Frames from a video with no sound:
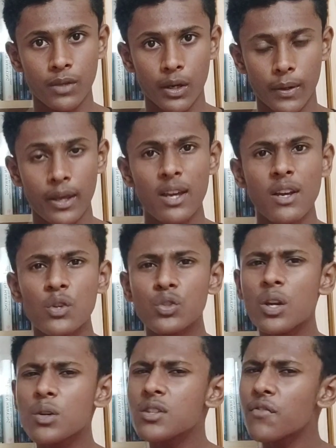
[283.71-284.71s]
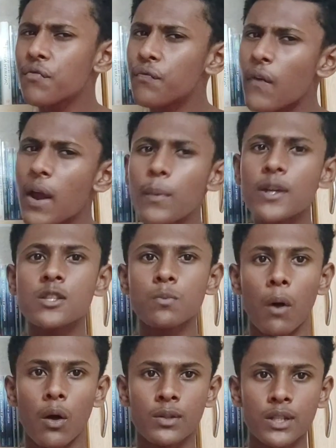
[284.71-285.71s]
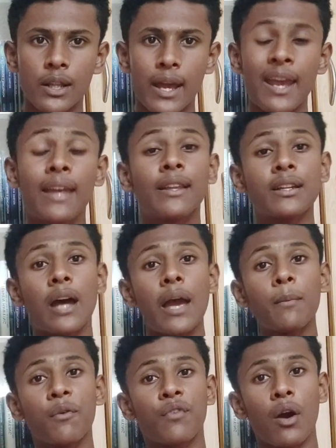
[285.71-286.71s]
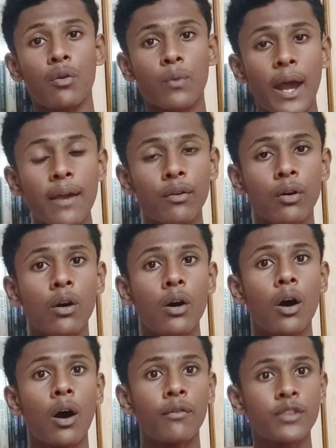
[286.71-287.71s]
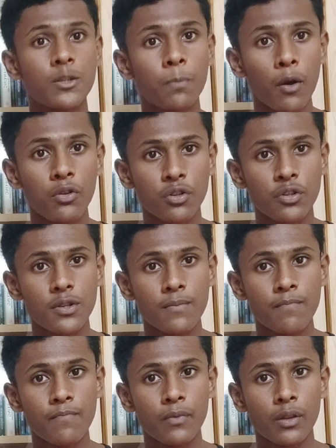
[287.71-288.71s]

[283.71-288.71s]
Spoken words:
Okay? So there's a very small delay in the time of arrival of these pulsars.